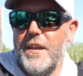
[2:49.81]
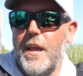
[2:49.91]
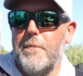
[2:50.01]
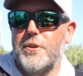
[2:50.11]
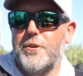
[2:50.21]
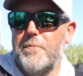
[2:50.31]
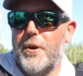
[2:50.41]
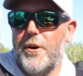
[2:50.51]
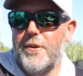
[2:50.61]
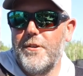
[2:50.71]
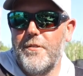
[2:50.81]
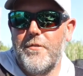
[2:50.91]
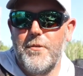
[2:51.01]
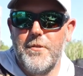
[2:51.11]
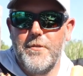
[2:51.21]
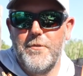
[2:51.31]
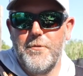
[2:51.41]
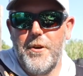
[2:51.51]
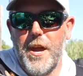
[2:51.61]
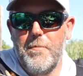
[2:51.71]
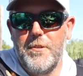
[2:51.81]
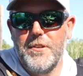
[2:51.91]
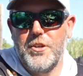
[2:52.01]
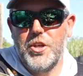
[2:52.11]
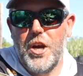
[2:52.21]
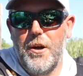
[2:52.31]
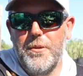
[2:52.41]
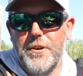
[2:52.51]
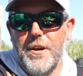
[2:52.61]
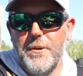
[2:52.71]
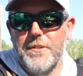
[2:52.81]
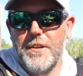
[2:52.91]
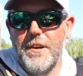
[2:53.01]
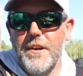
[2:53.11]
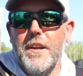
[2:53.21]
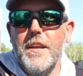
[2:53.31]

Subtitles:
amateur partner to throw the new Rapala Jowler out there.